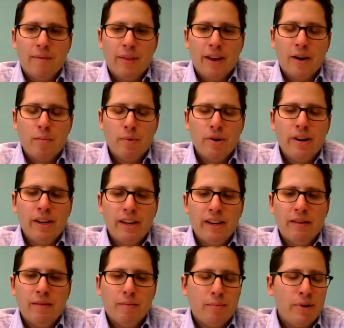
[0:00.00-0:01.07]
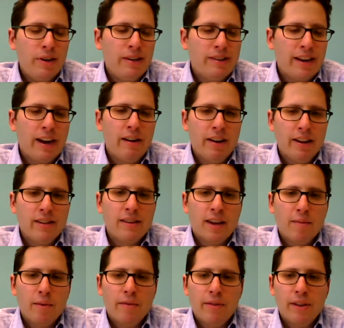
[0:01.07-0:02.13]
that are pretty scary in
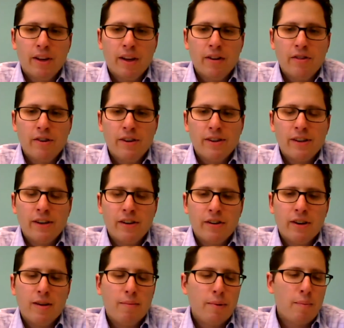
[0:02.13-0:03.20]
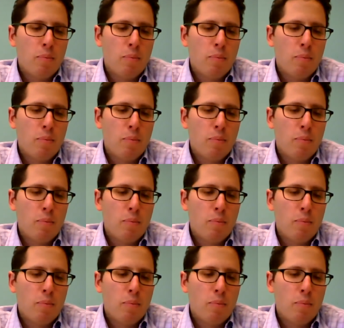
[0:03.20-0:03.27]
some of the countries in Europe.